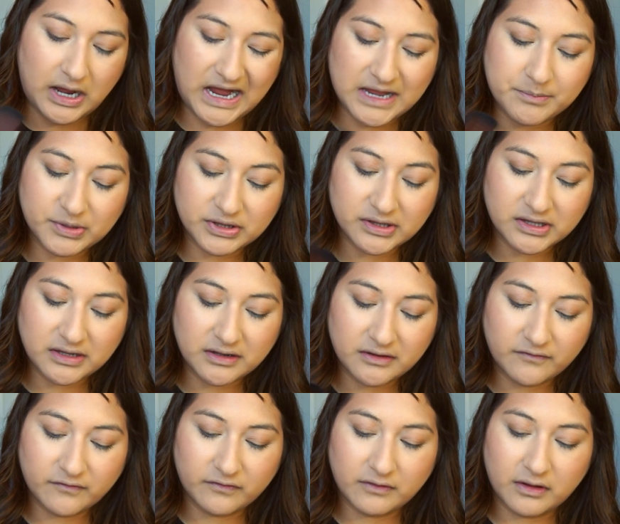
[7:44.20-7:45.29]
I
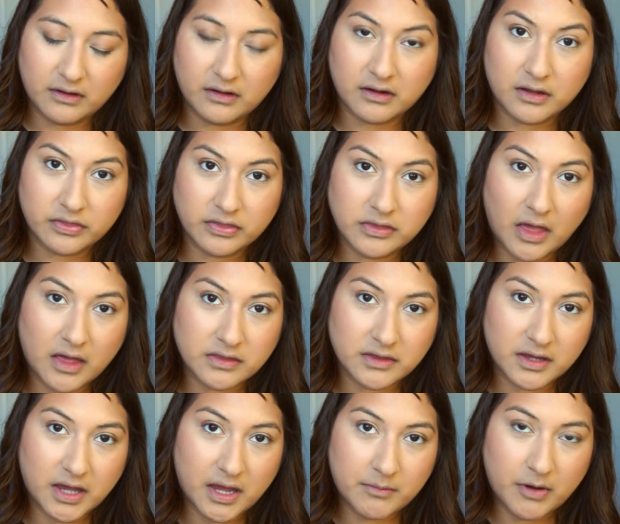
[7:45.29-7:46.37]
believe that they
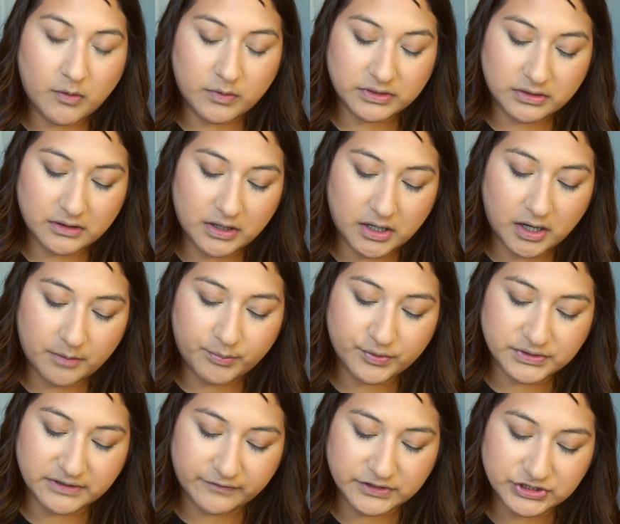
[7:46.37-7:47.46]
came out with a couple
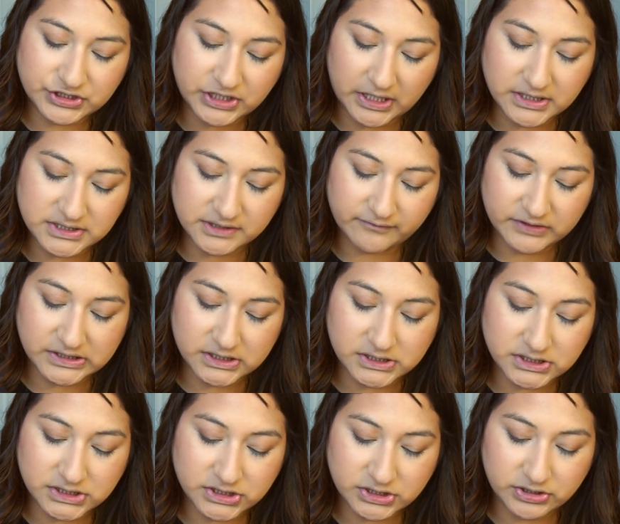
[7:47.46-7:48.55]
different shades of this
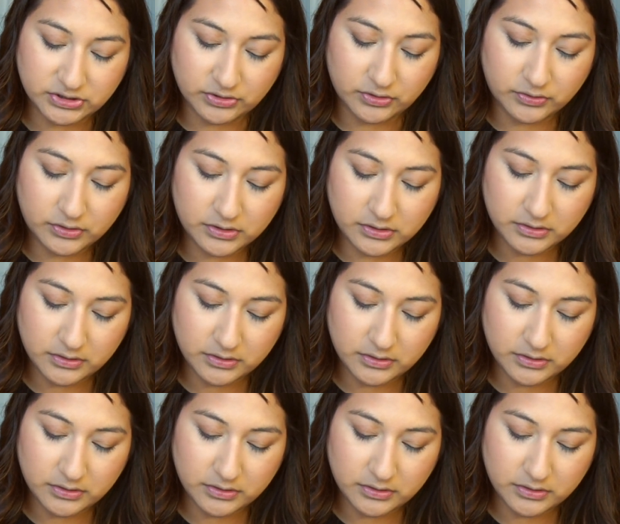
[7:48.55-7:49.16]
too.